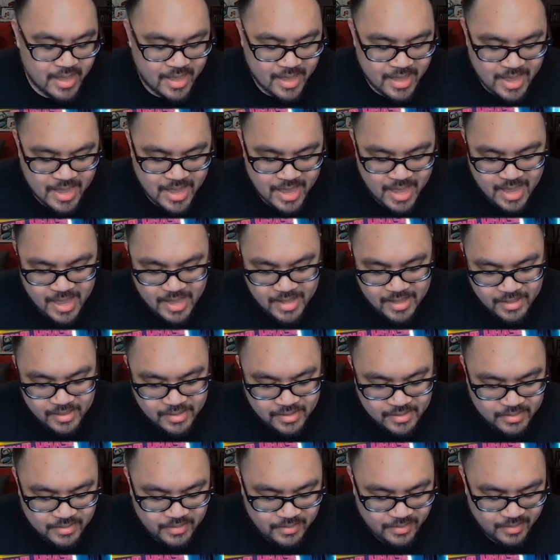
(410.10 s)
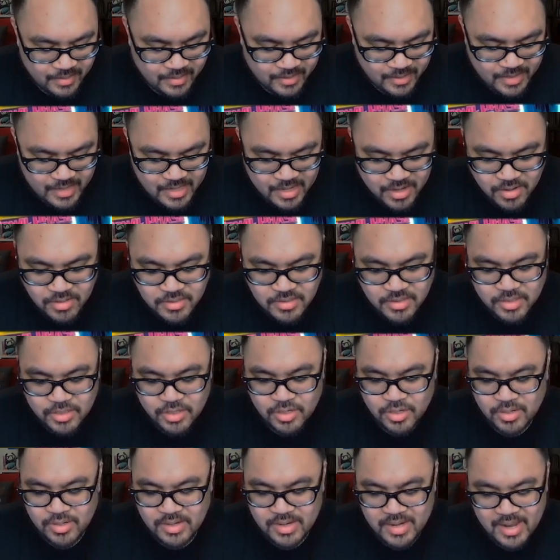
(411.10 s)
And here's a
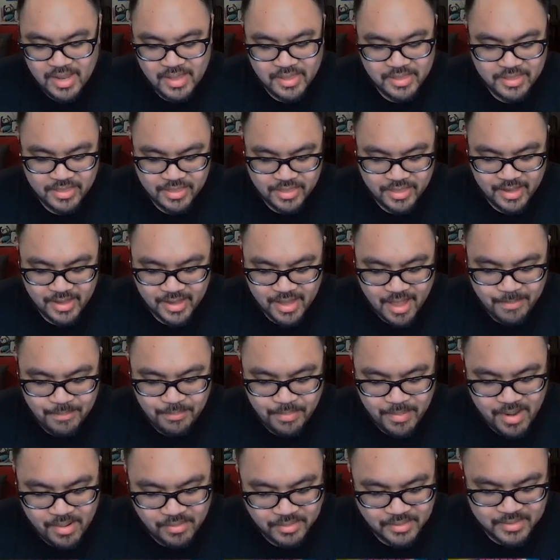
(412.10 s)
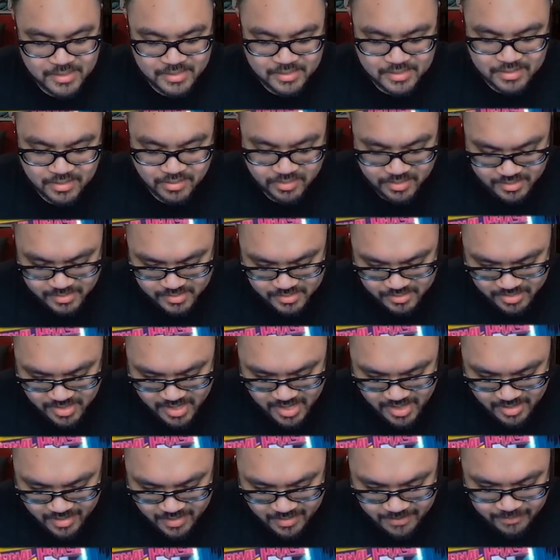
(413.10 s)
unique thing about this series,
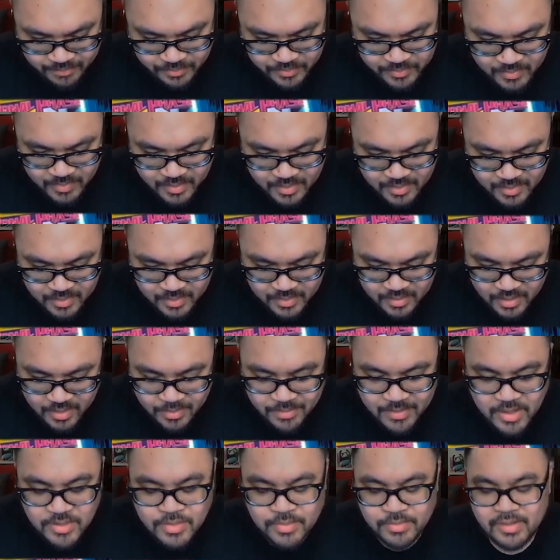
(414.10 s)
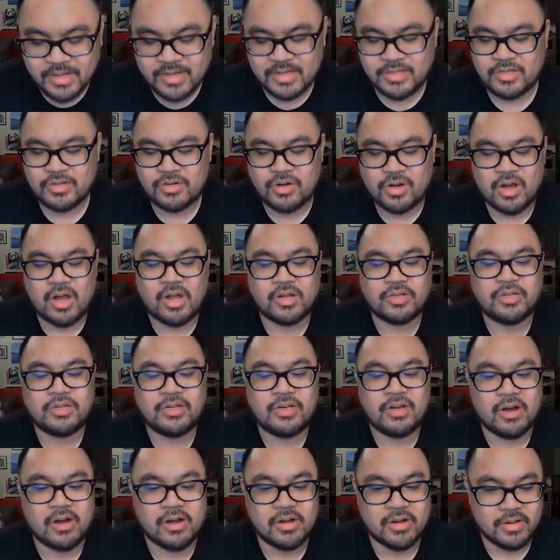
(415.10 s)
right? Commandramon is your
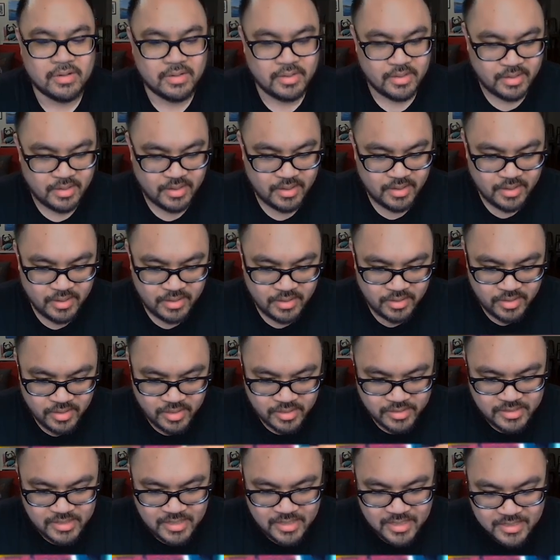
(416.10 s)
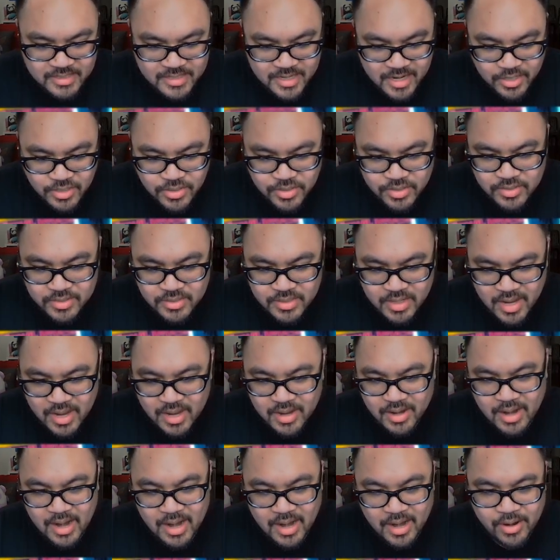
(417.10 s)
alternate art. You can see the textures,
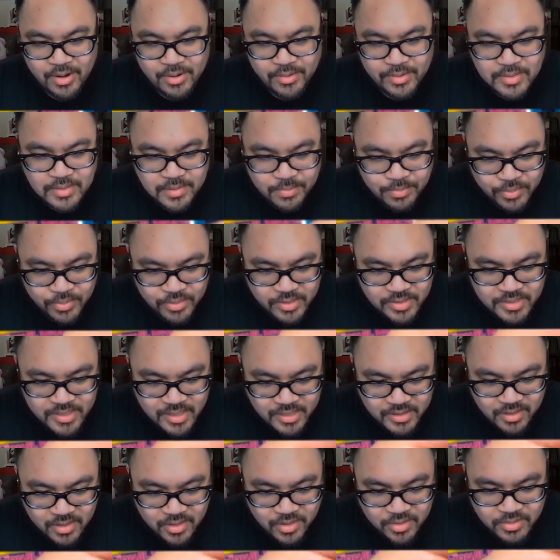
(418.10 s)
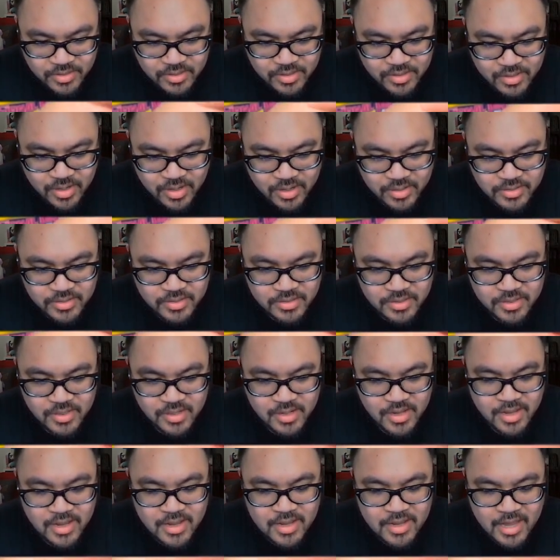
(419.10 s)
and I always appreciate the alternate arts
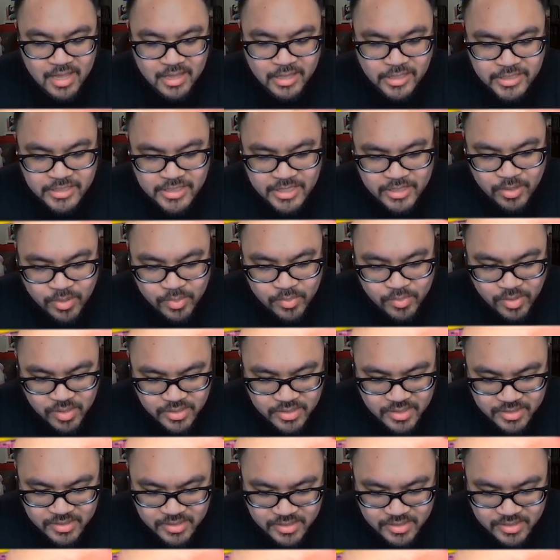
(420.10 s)
and the secret rares, because